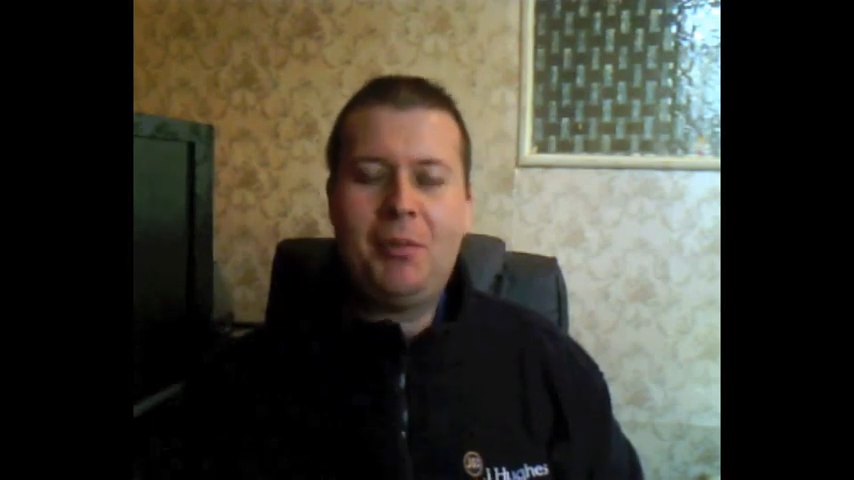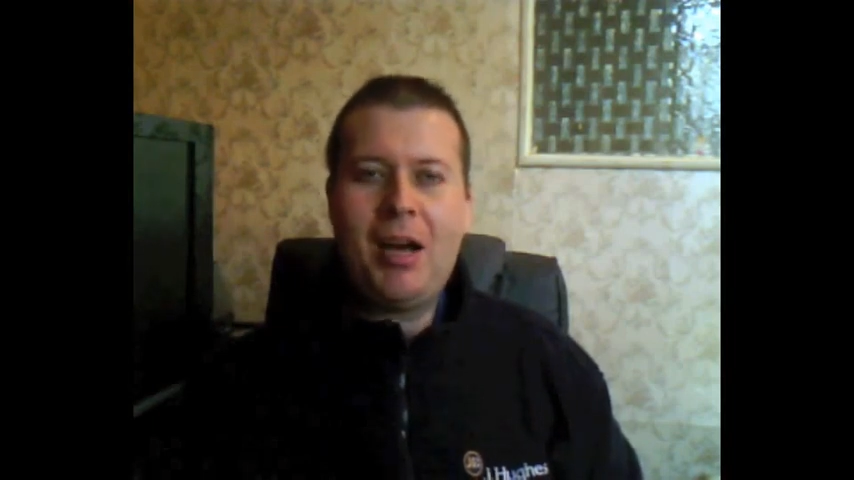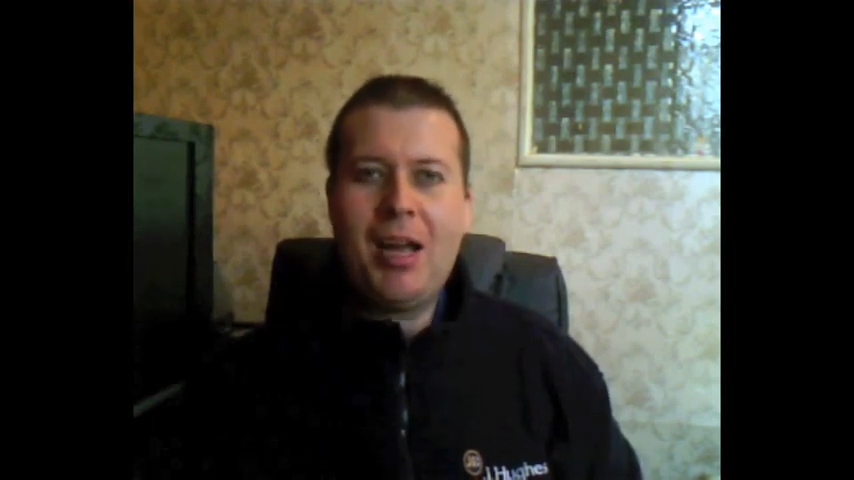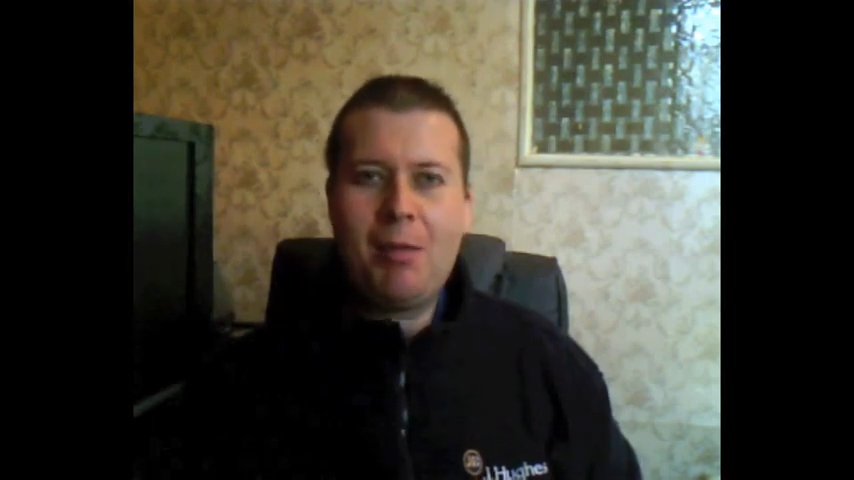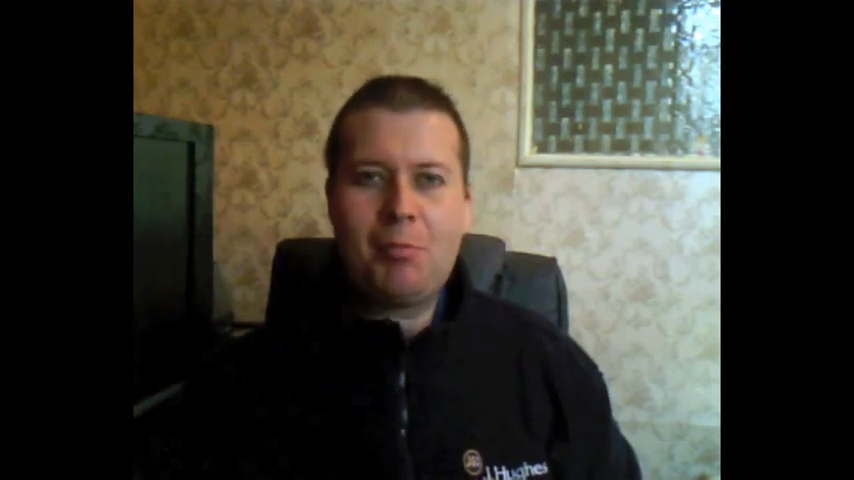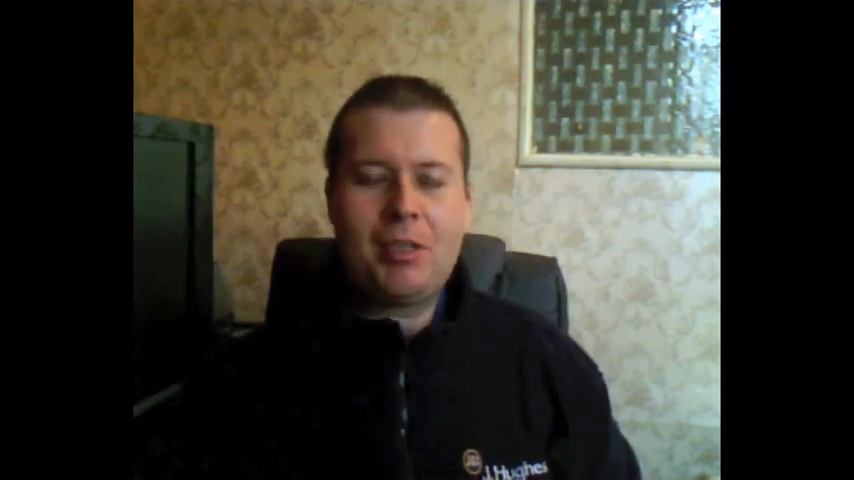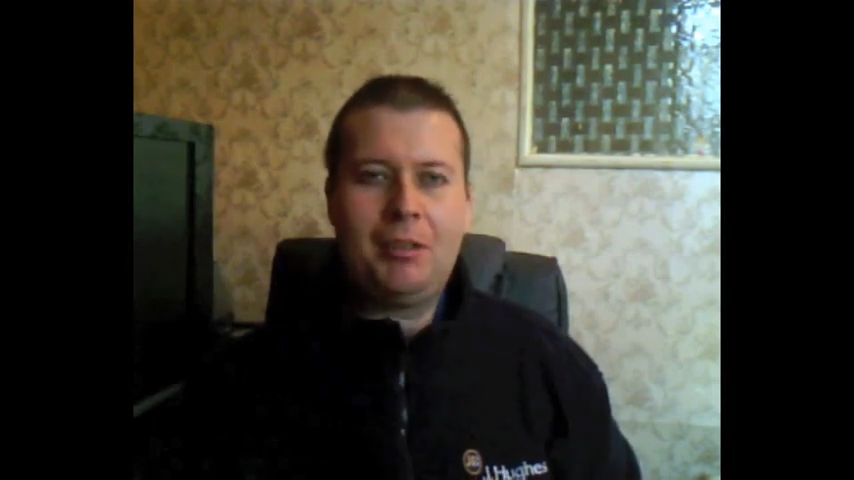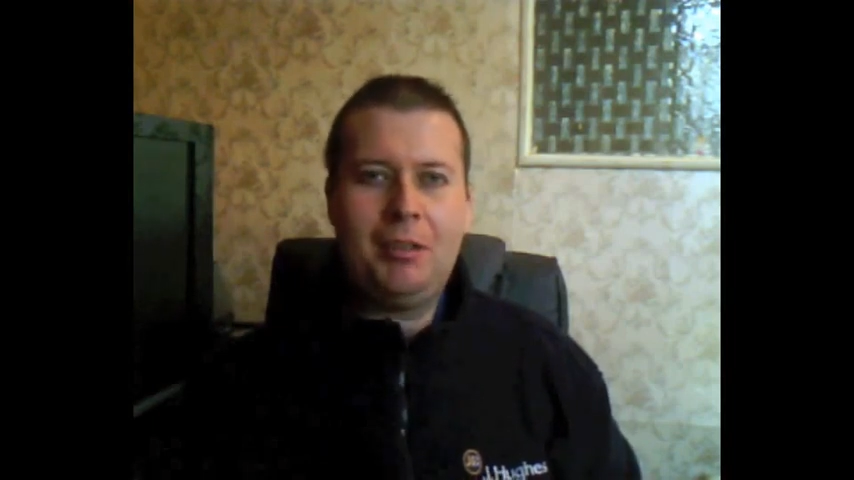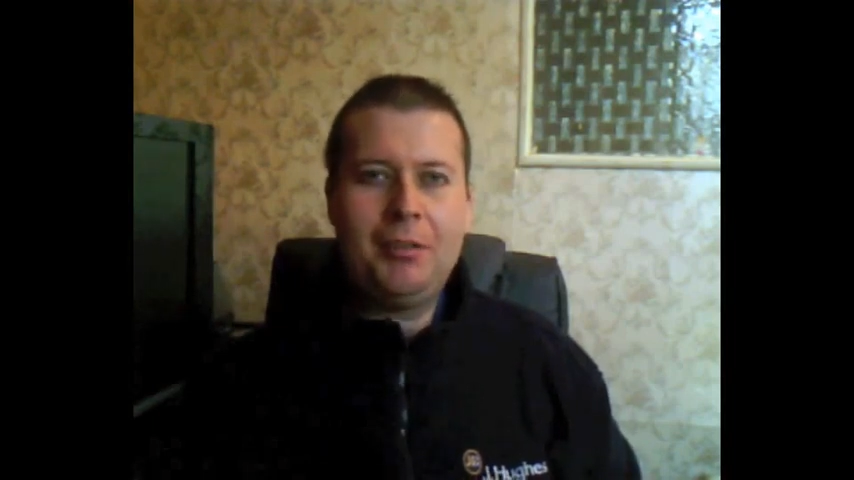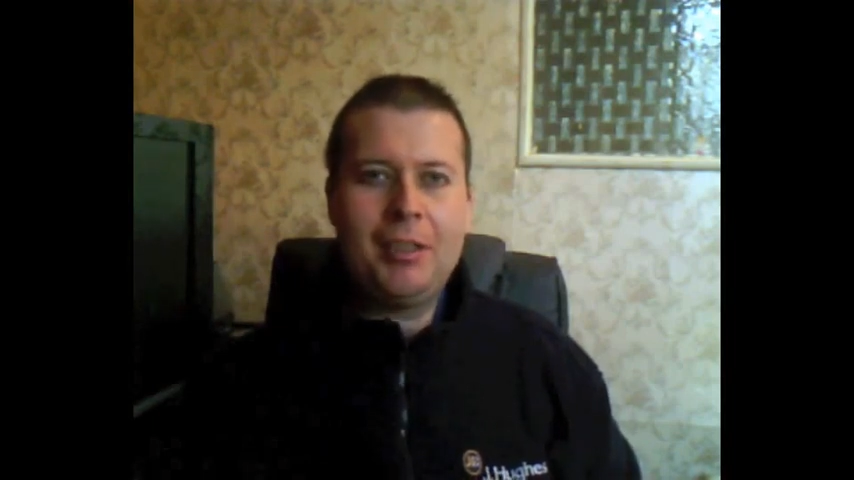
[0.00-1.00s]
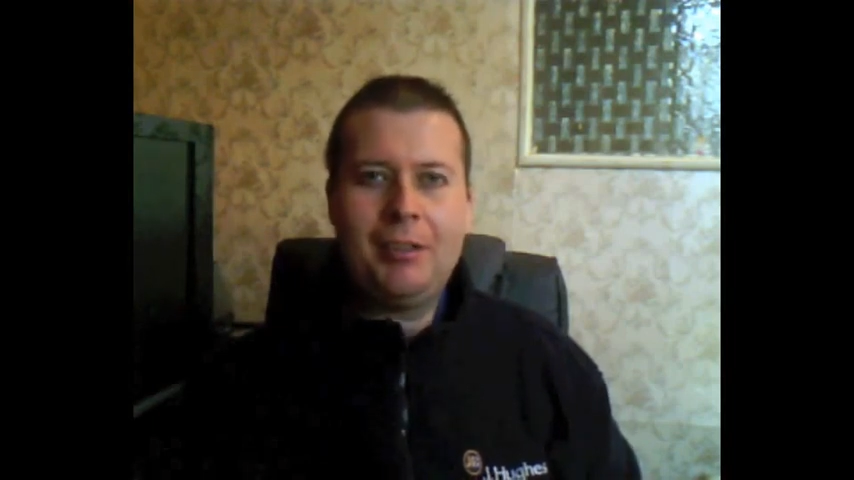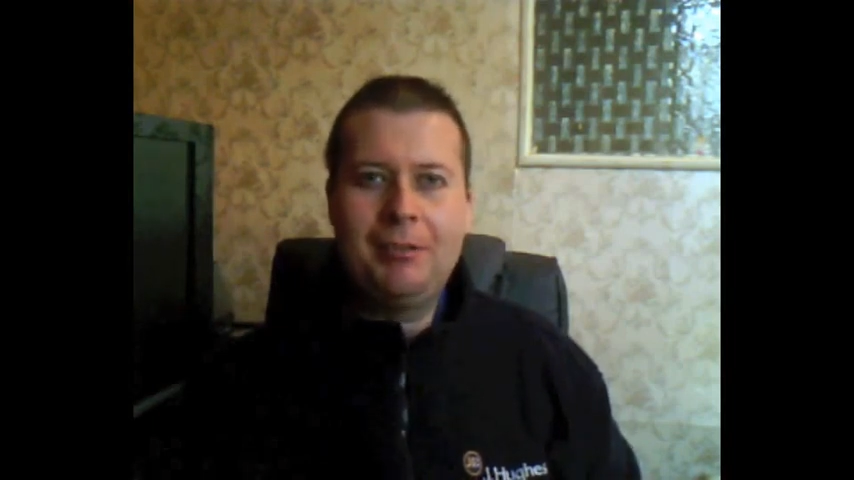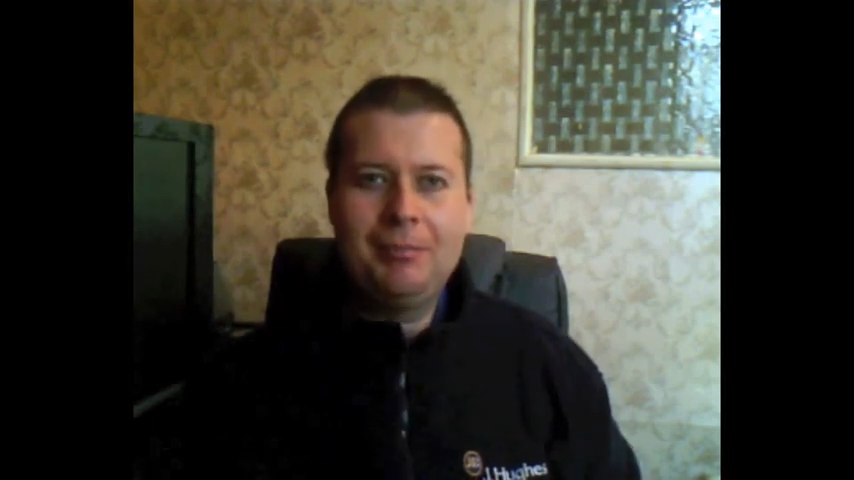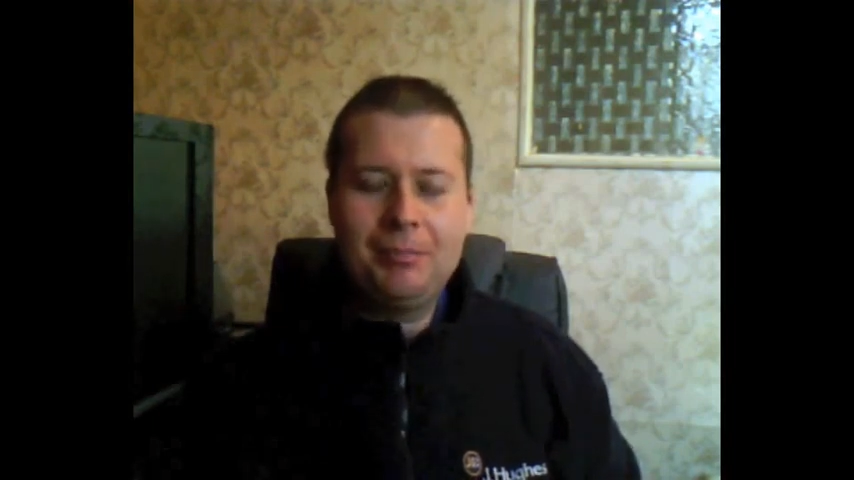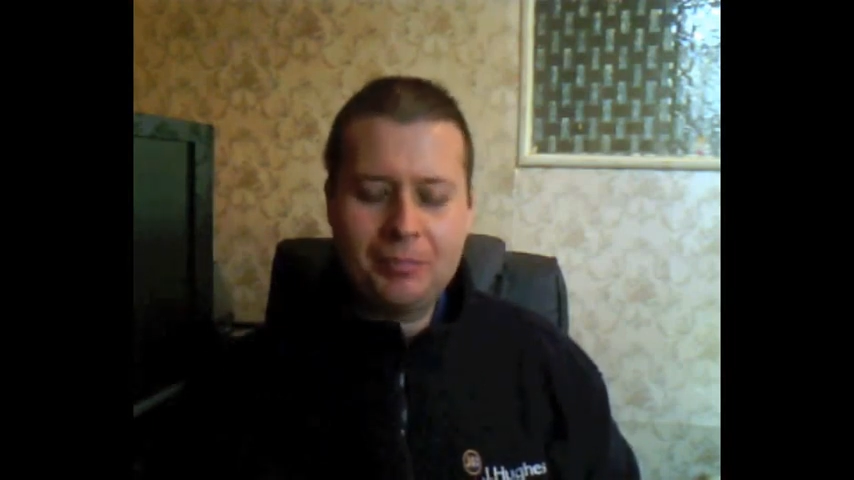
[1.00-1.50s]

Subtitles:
but I absolutely love it.